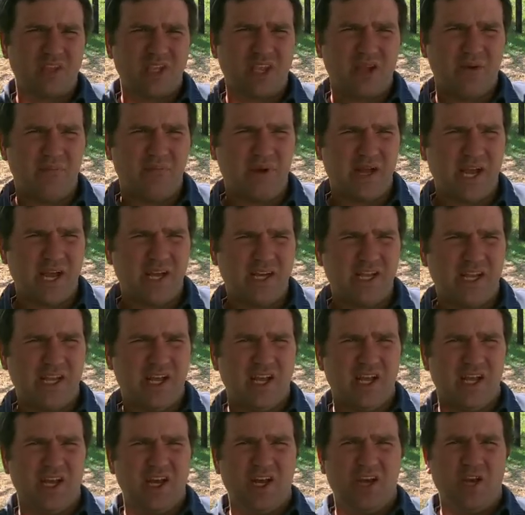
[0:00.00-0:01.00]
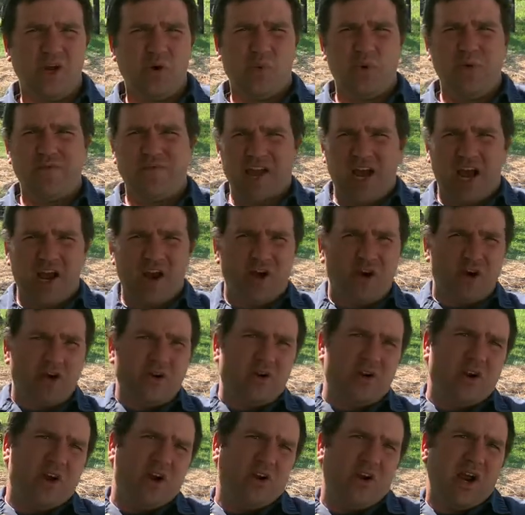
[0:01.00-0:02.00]
But we've got
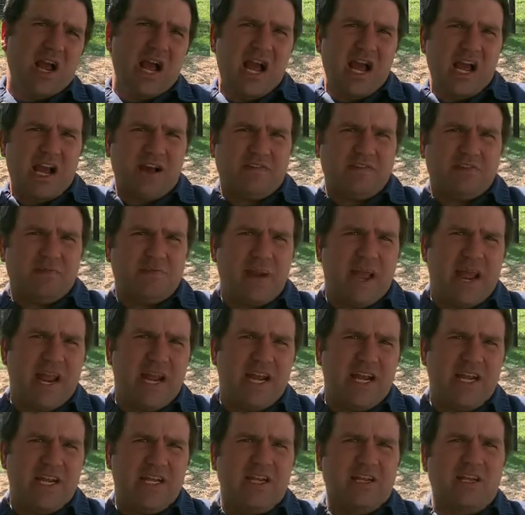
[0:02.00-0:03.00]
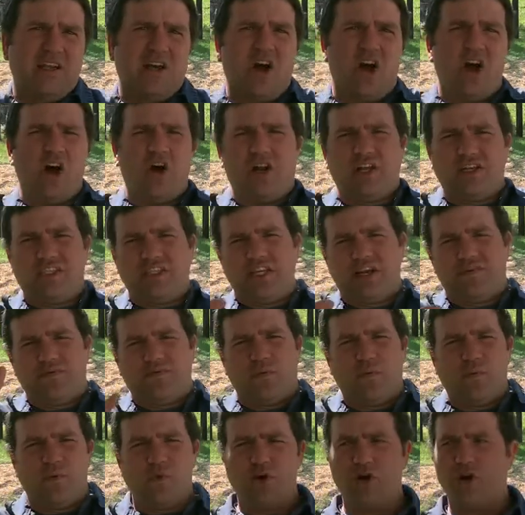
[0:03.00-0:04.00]
our hives painted, all except for
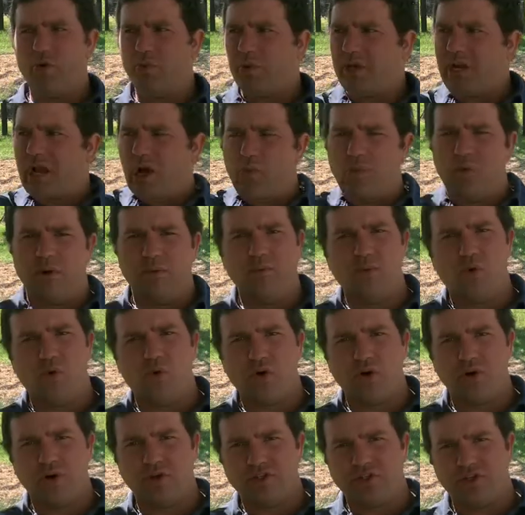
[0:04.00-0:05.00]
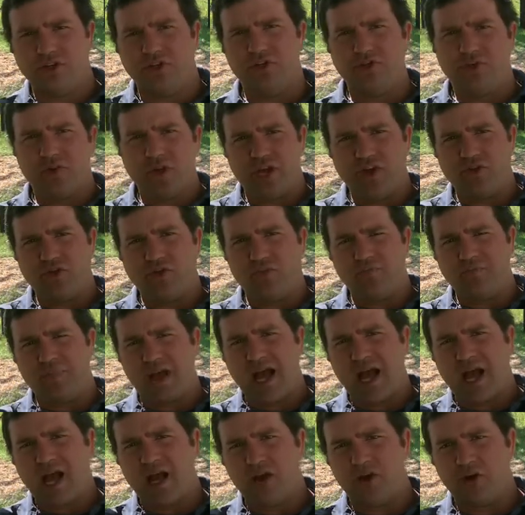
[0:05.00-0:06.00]
one. We got one more to either
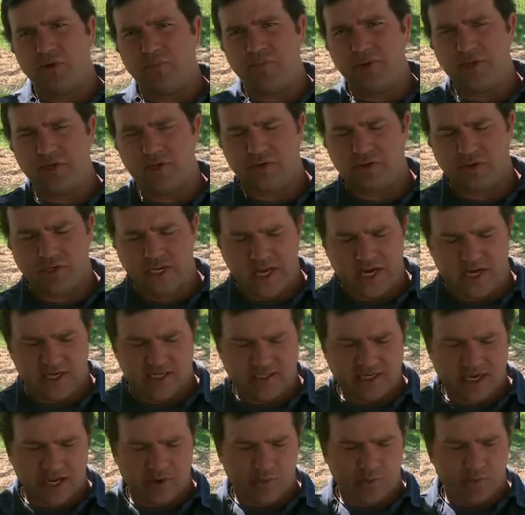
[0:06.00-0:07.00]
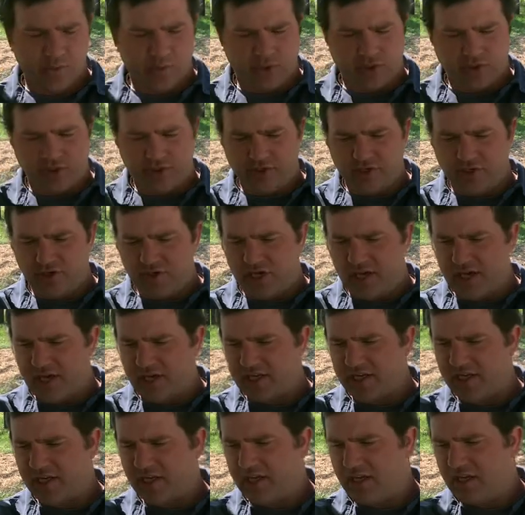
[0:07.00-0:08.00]
buy or build. Hadn't decided what we're going to do
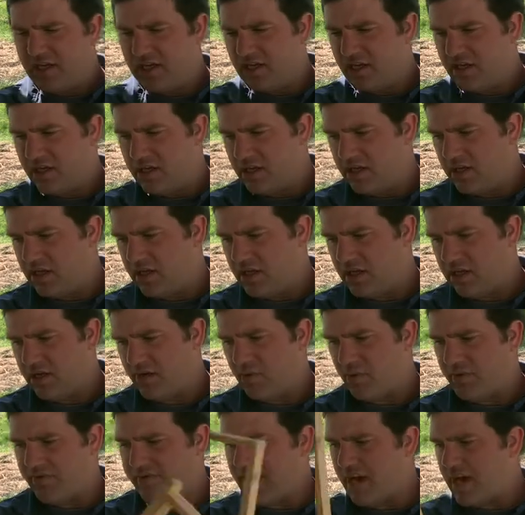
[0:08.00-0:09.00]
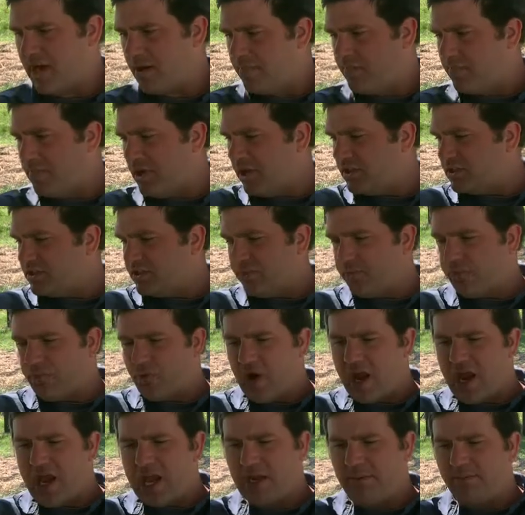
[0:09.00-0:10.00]
yet. We've got a bunch of
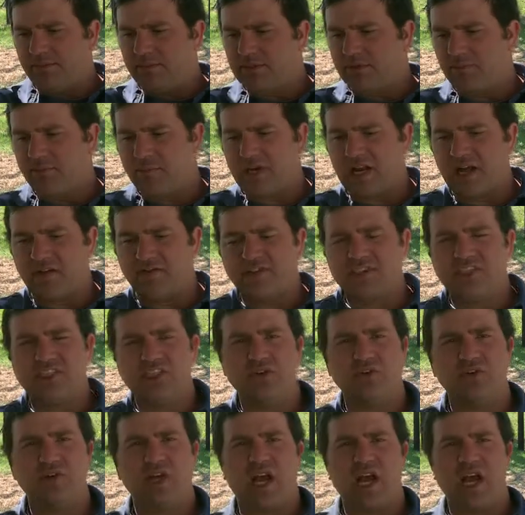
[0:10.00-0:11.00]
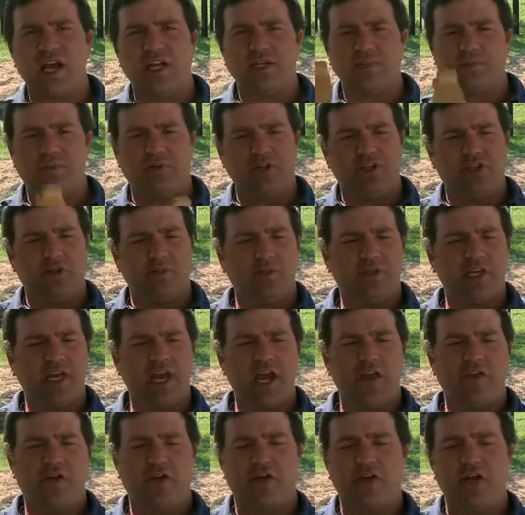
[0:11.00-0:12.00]
frames, but I've still got to put them
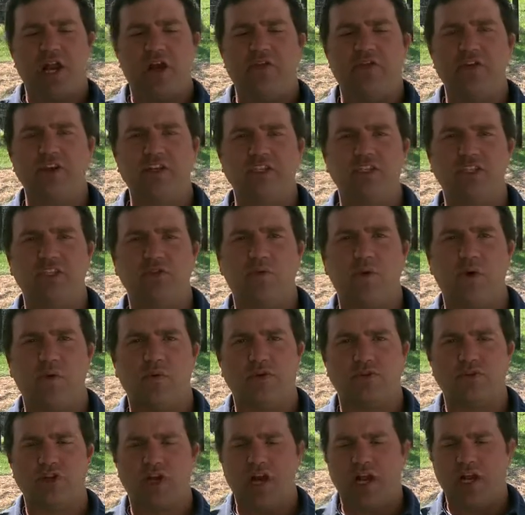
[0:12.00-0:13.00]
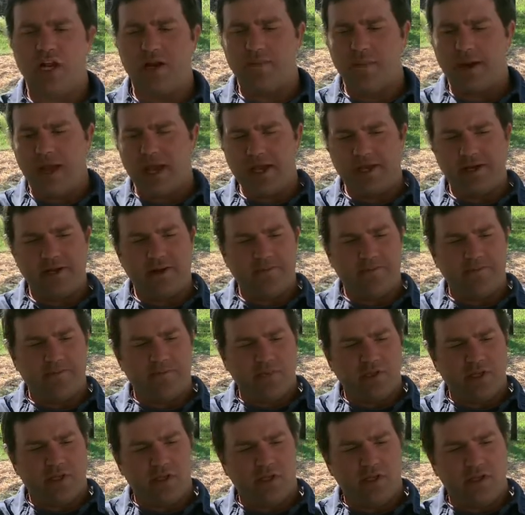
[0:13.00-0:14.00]
together. Now this is what we're trying to make.
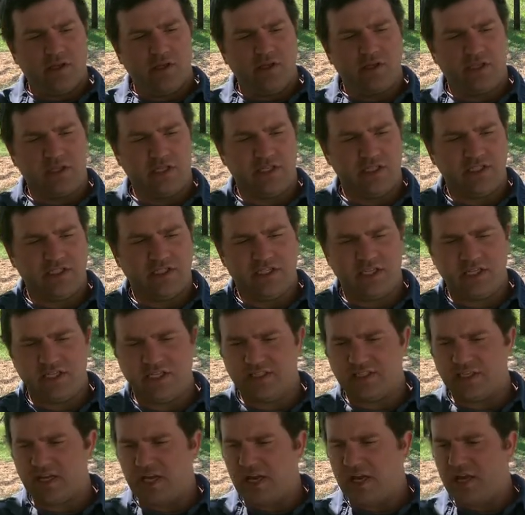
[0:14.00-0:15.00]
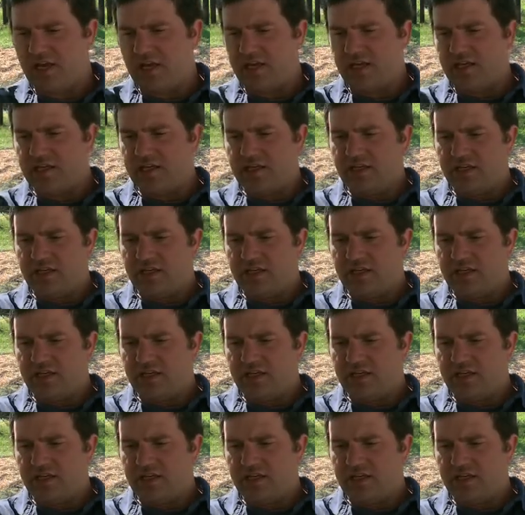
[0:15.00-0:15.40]
This is a